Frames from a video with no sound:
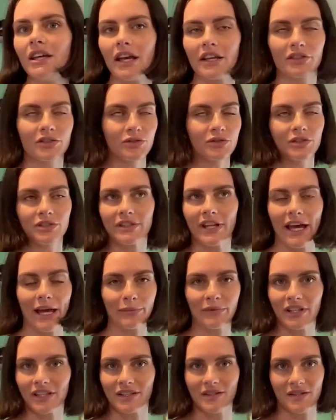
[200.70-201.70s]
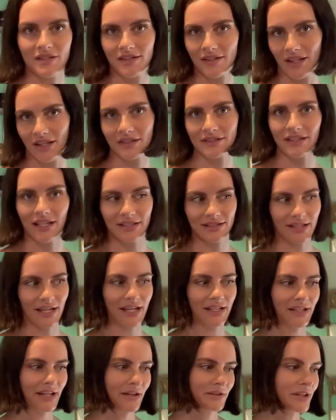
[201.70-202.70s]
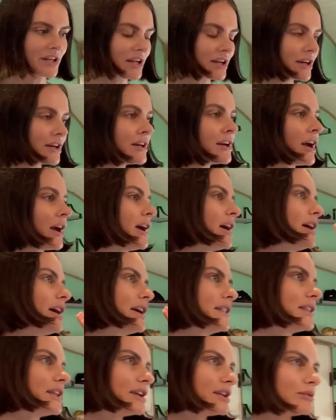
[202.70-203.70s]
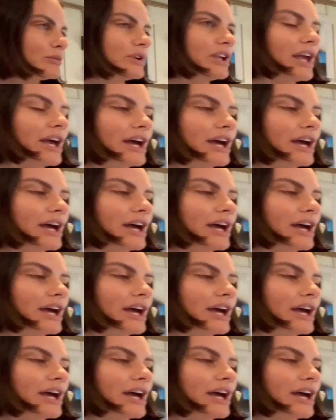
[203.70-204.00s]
extra napkins, things like that down there. And then we